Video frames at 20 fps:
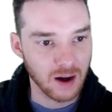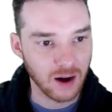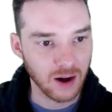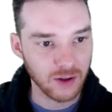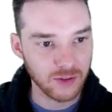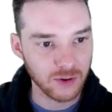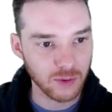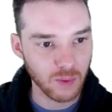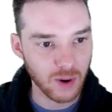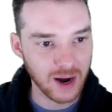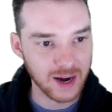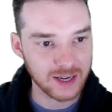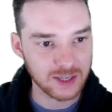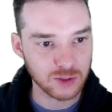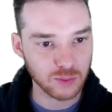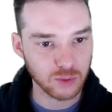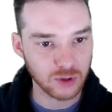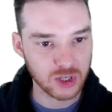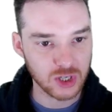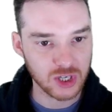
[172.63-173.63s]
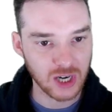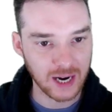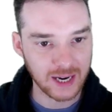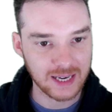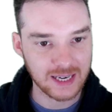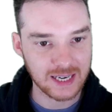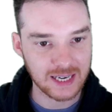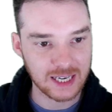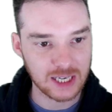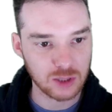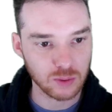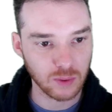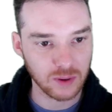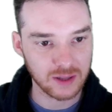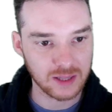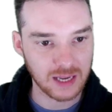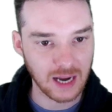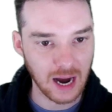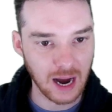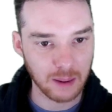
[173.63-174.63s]
Otherwise, we're checking each one
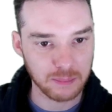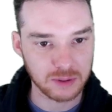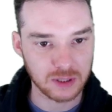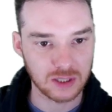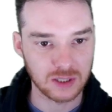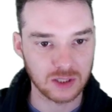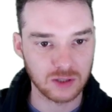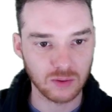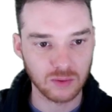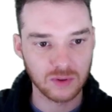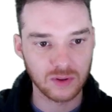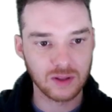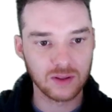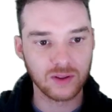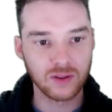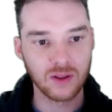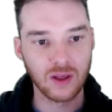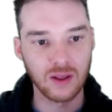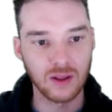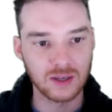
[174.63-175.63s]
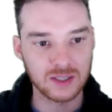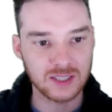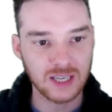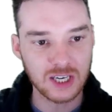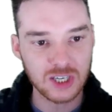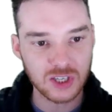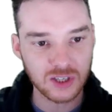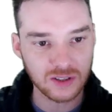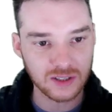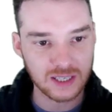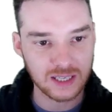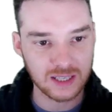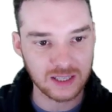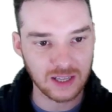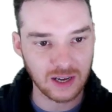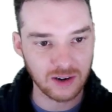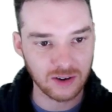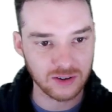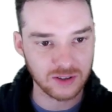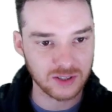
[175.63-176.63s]
of the options. So essentially,
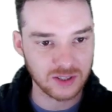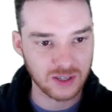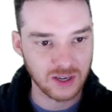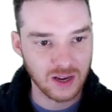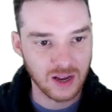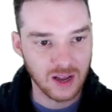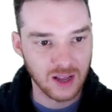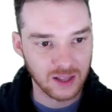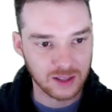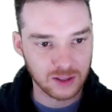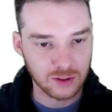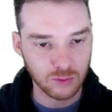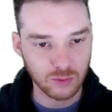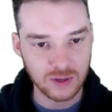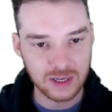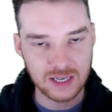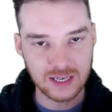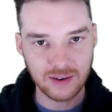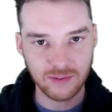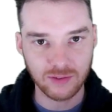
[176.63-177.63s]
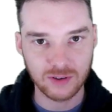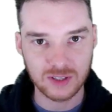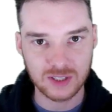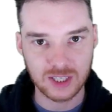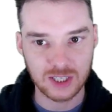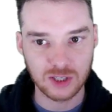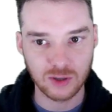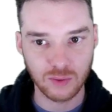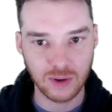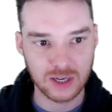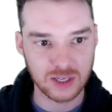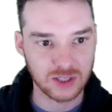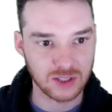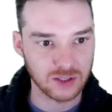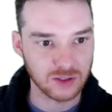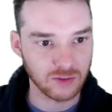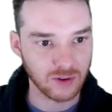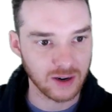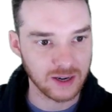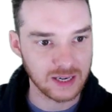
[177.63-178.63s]
there's three different
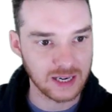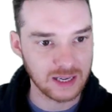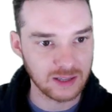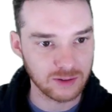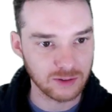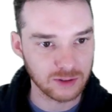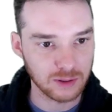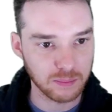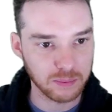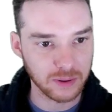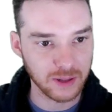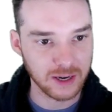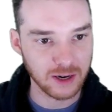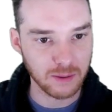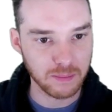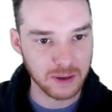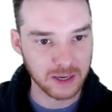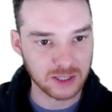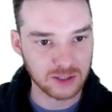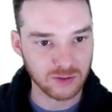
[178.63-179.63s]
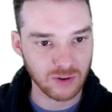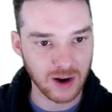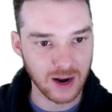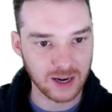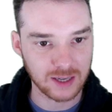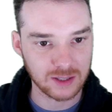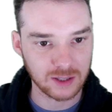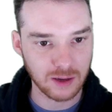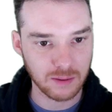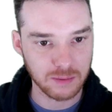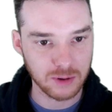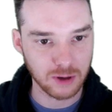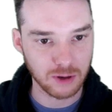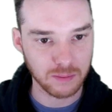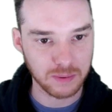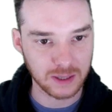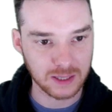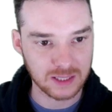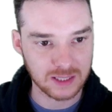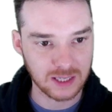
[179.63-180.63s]
situations, right? Either the player picks rock, the computer
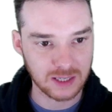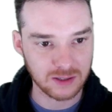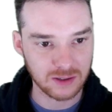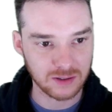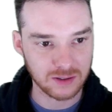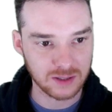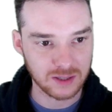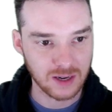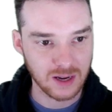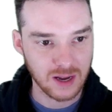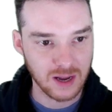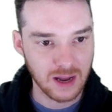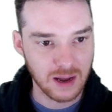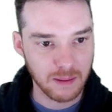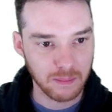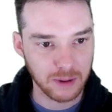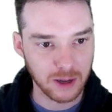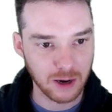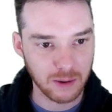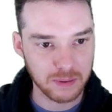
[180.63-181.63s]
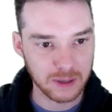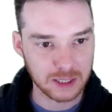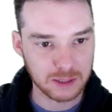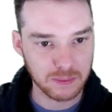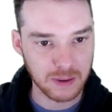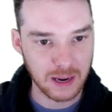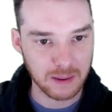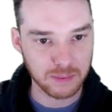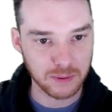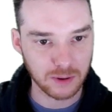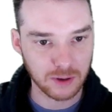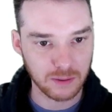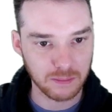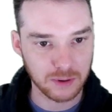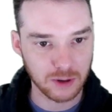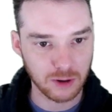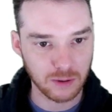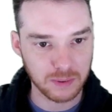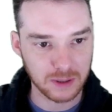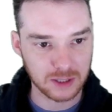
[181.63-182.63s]
picks scissors, player picks paper,
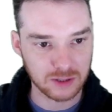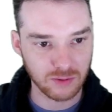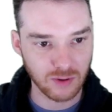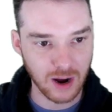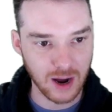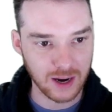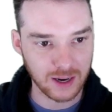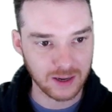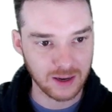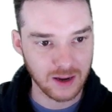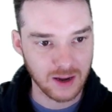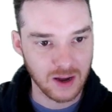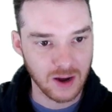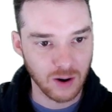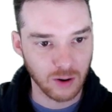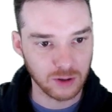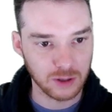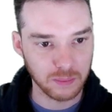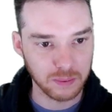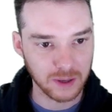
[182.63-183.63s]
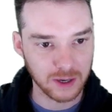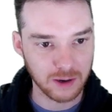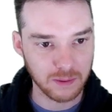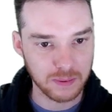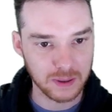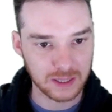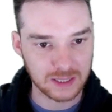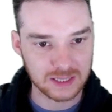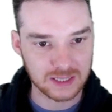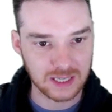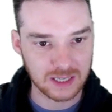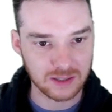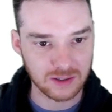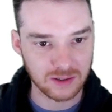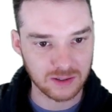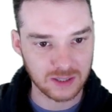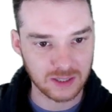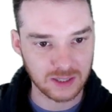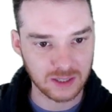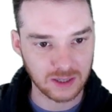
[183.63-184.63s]
computer picks rock, or the player picks
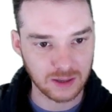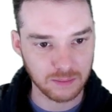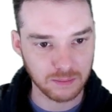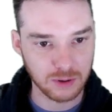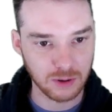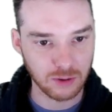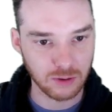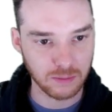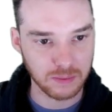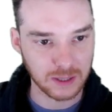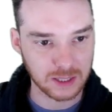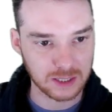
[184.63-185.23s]
scissors and the computer